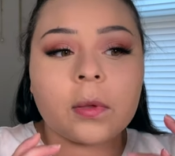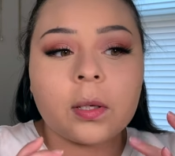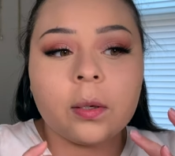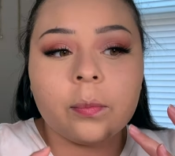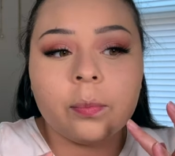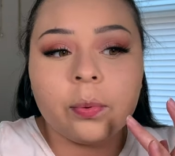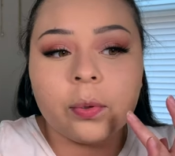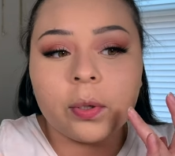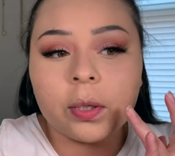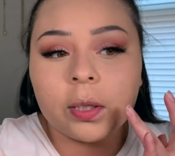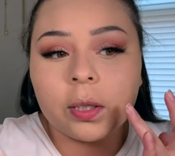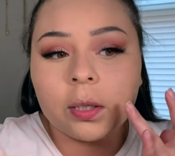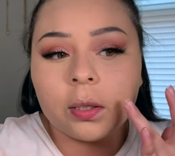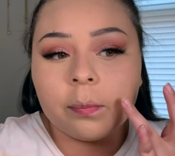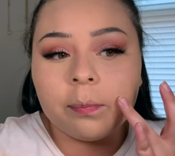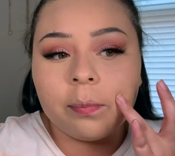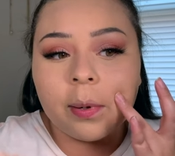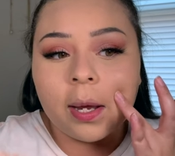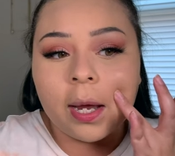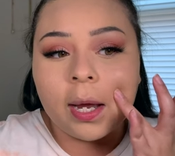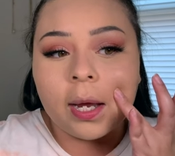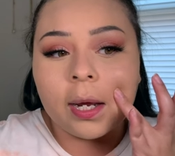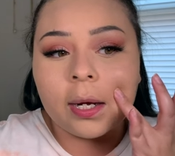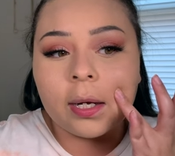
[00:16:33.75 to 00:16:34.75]
pretty
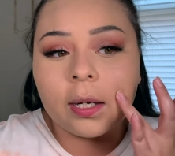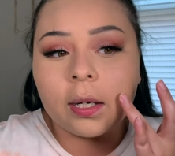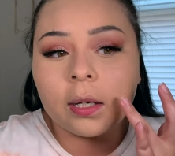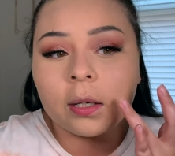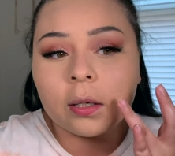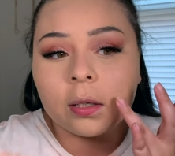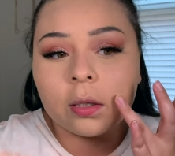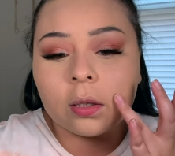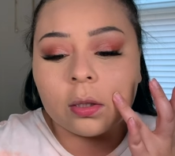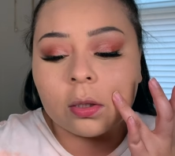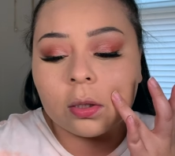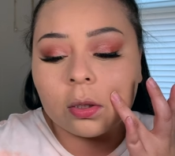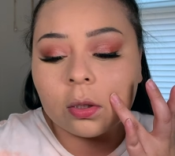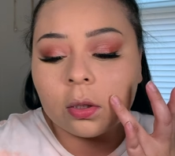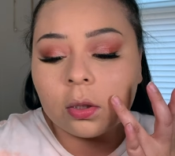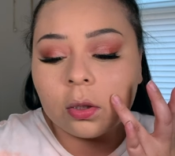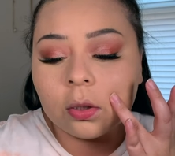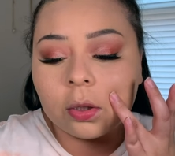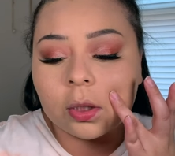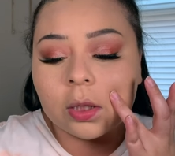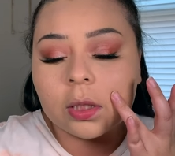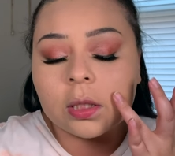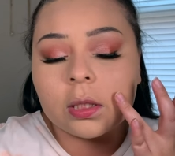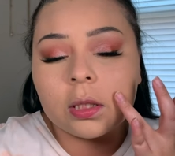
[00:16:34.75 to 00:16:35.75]
bad and
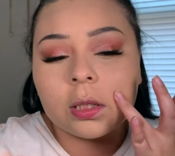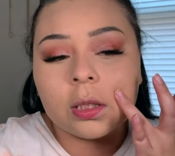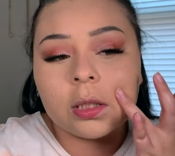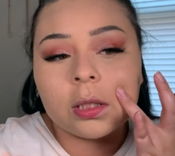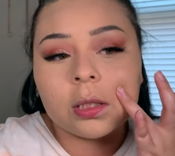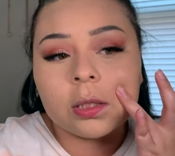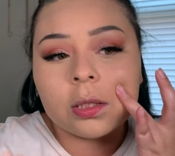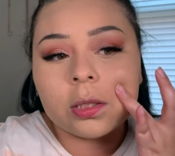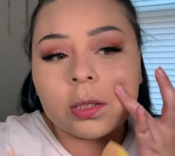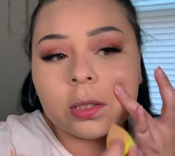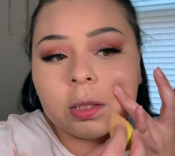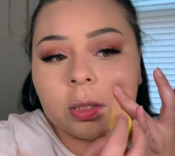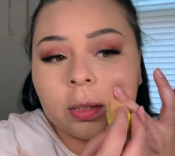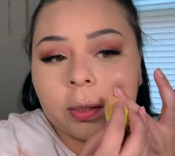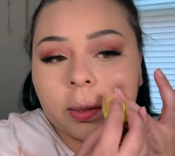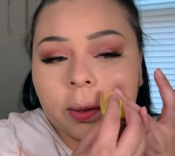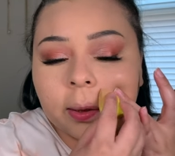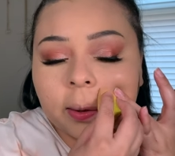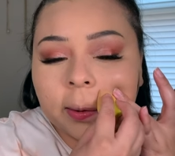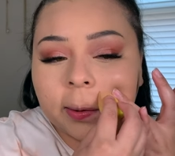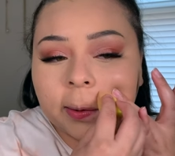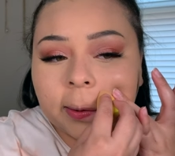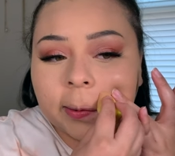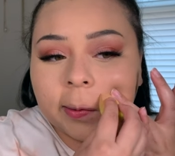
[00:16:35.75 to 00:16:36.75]
creasy in certain
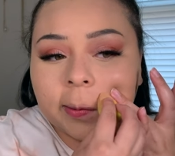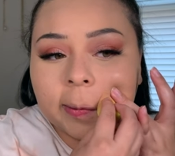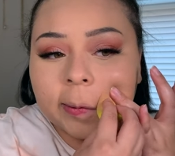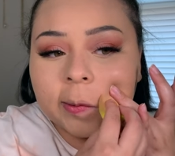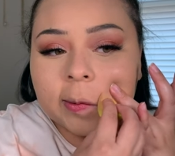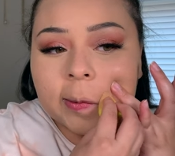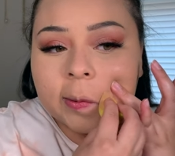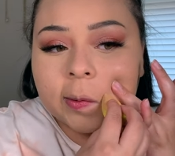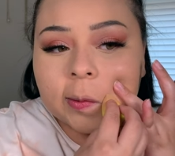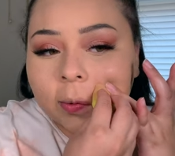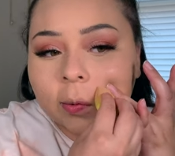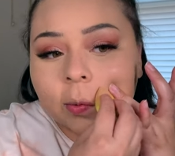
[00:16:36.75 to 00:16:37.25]
areas,